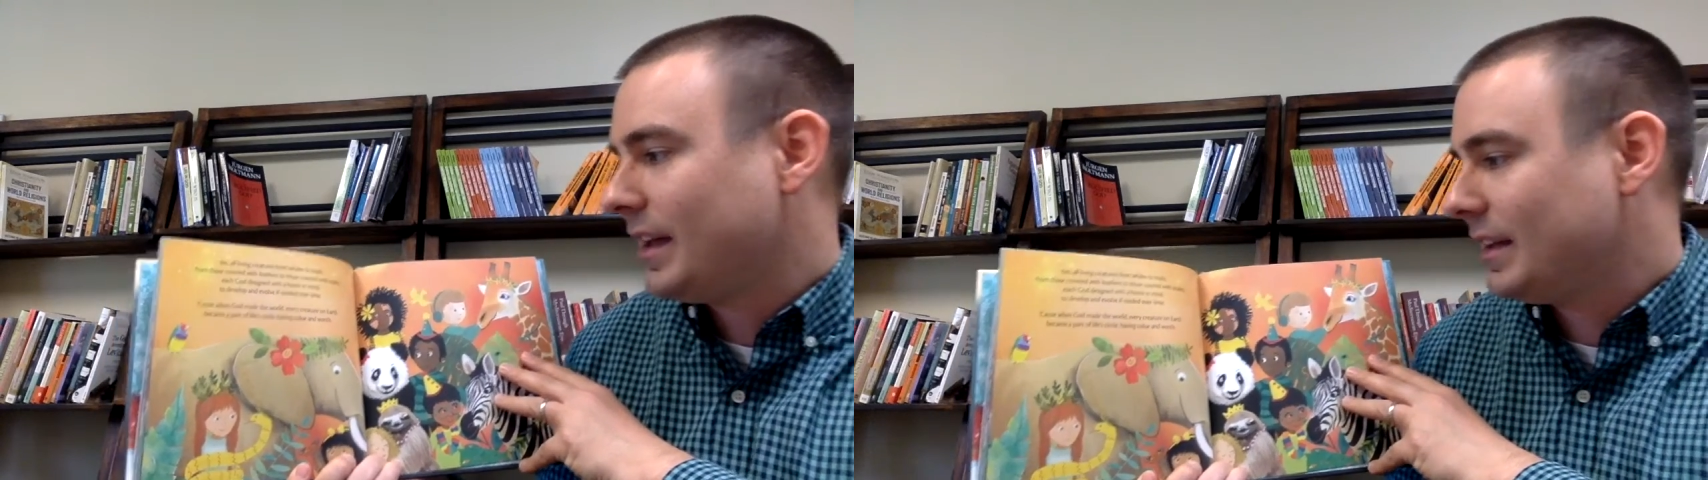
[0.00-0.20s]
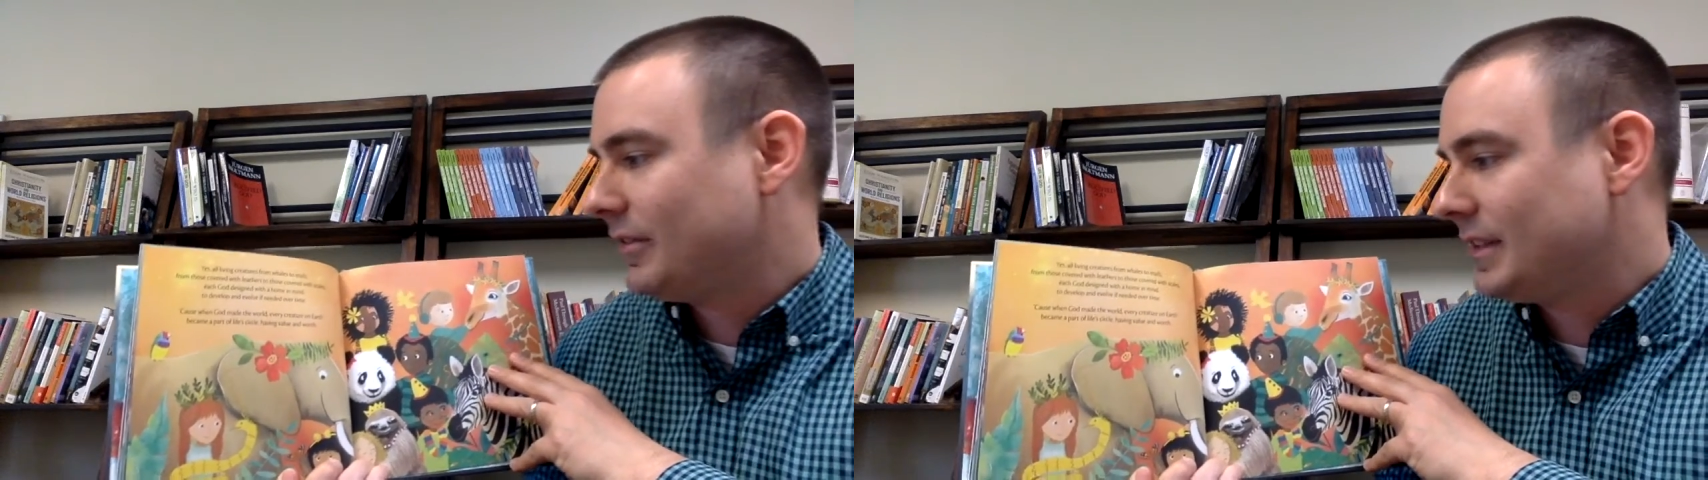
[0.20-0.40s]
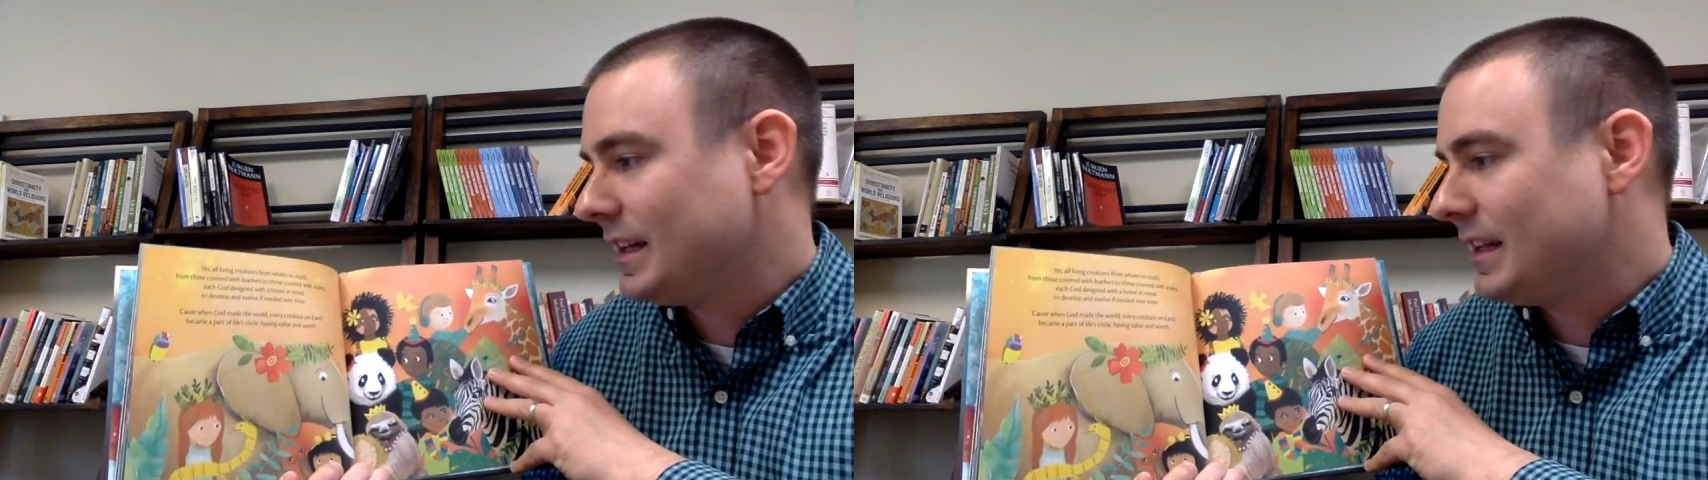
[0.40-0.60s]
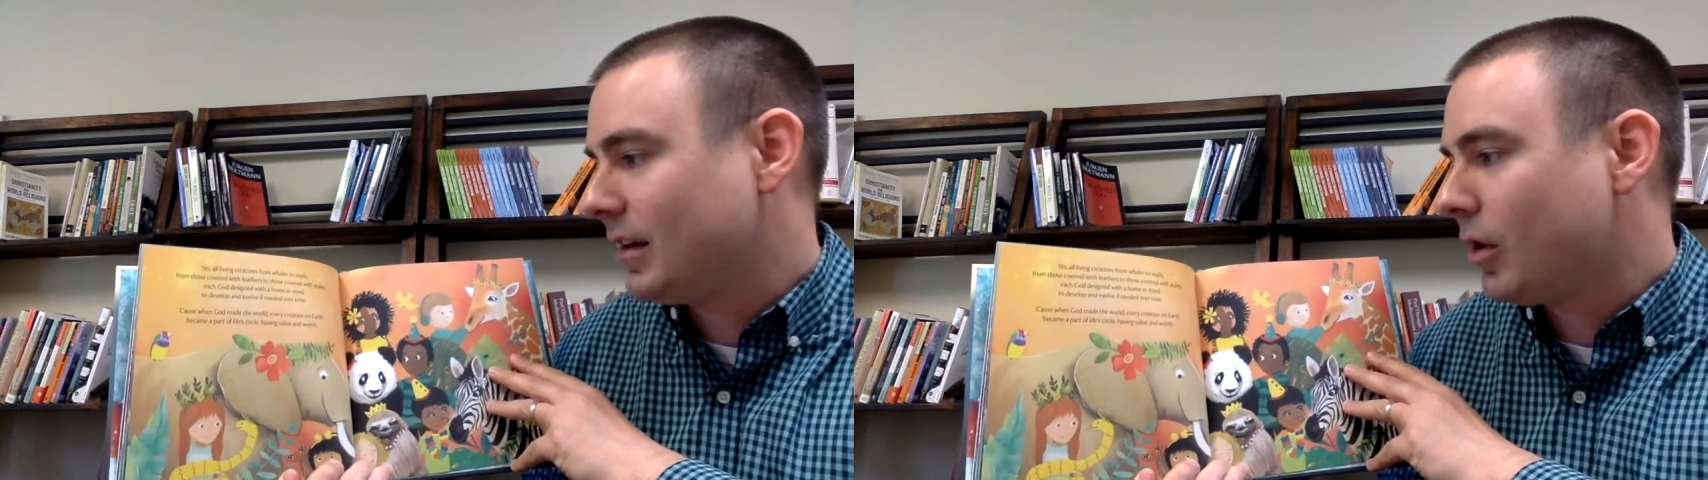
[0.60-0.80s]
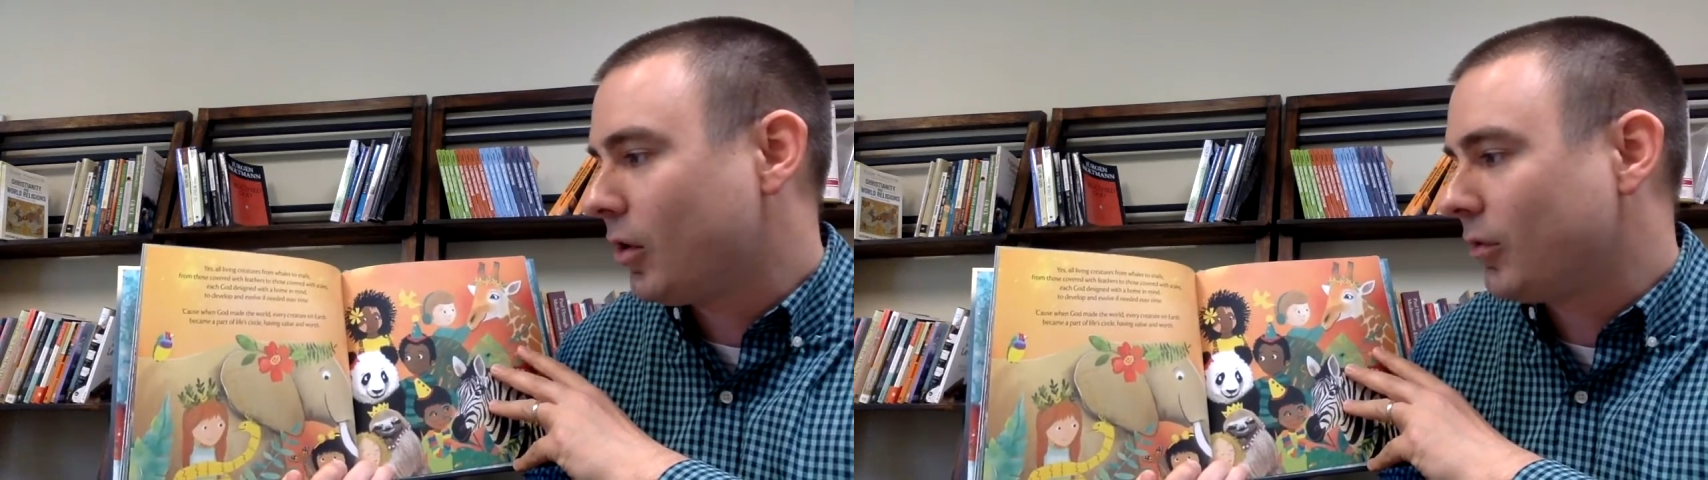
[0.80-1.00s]
if
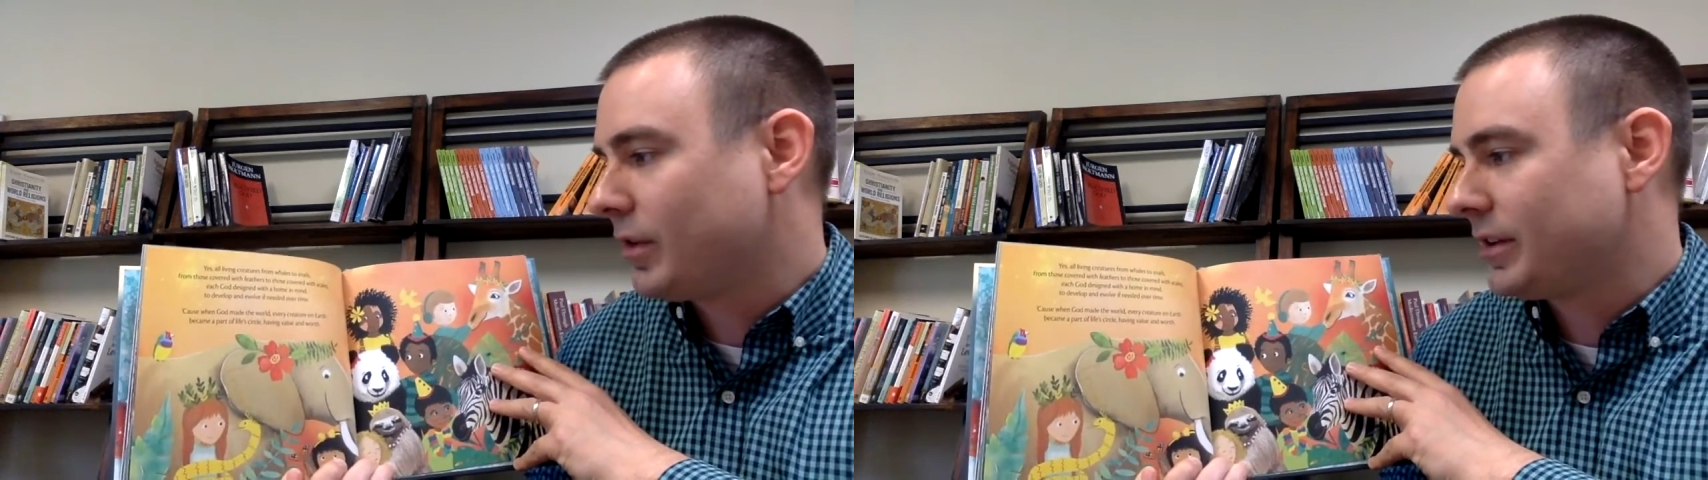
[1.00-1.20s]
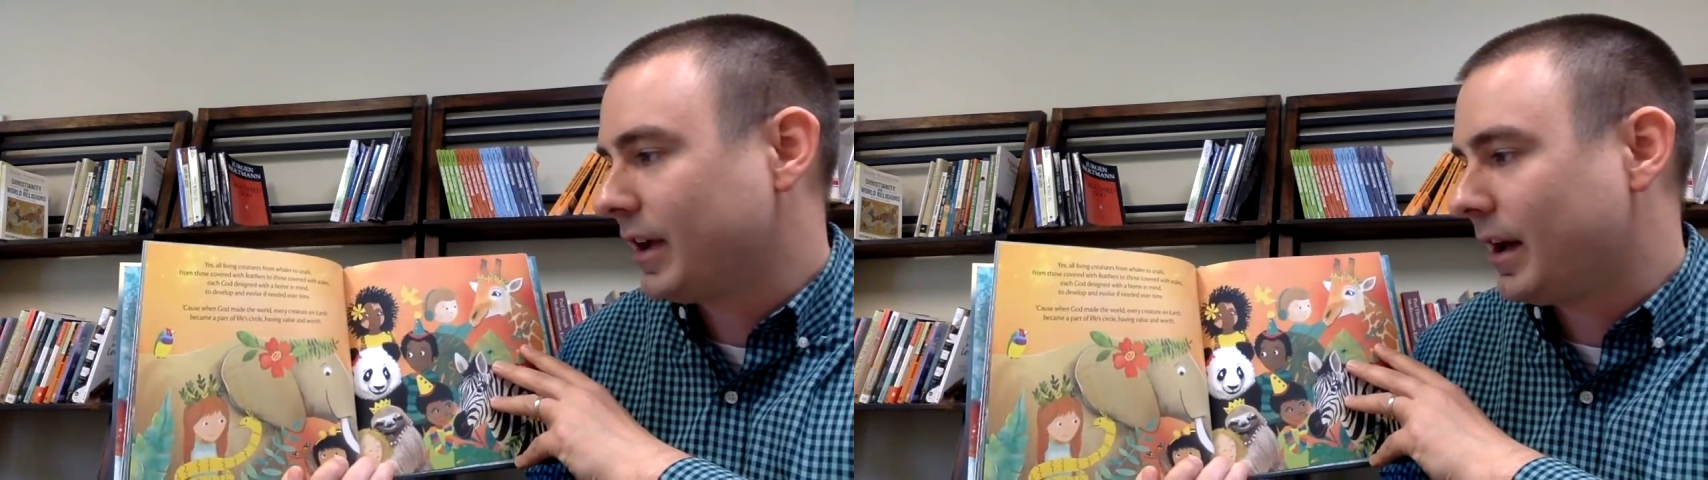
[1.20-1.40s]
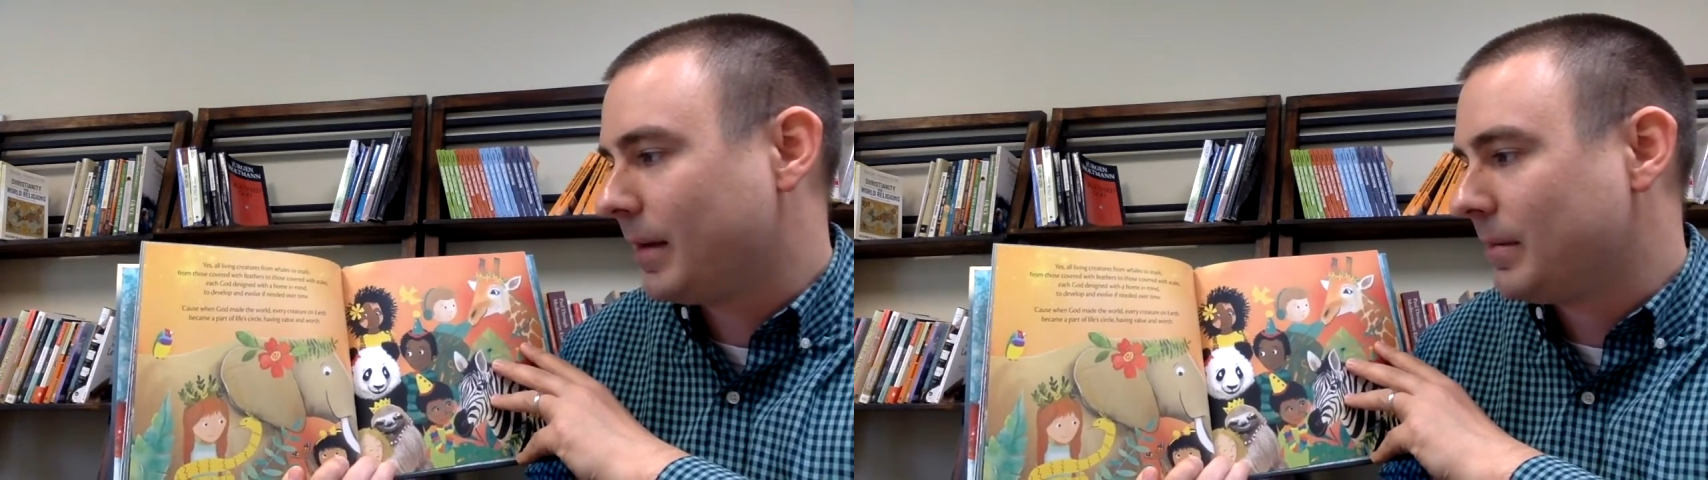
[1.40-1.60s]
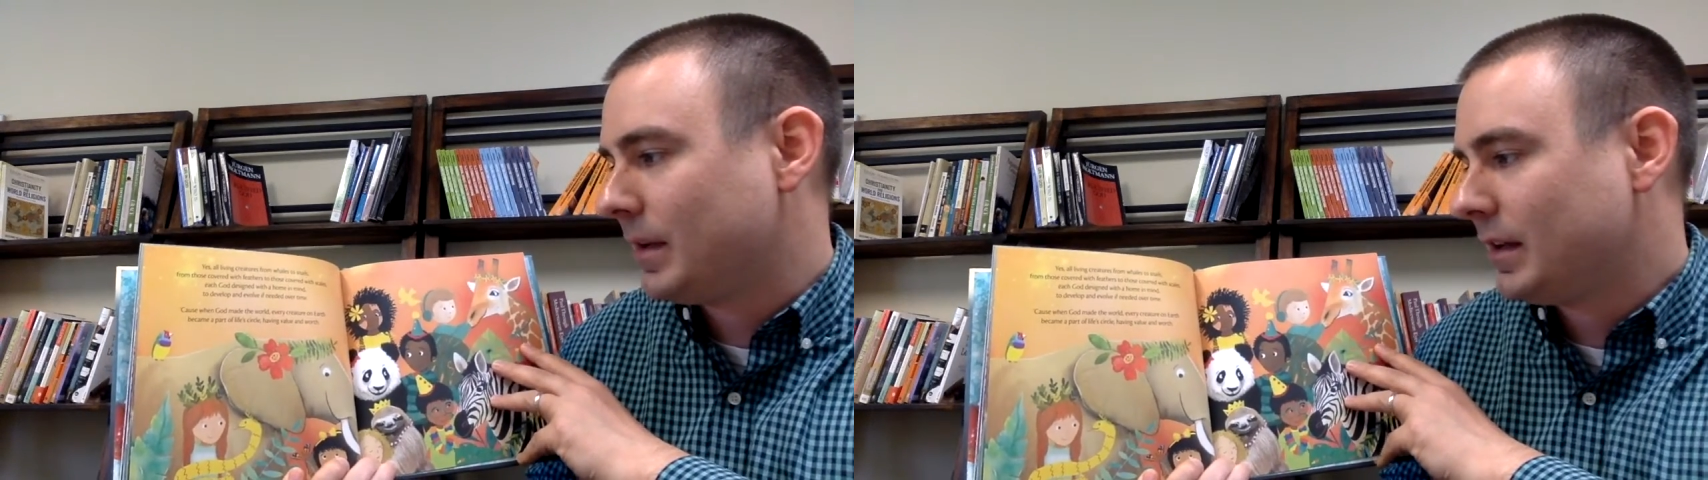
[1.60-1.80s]
needed, over time.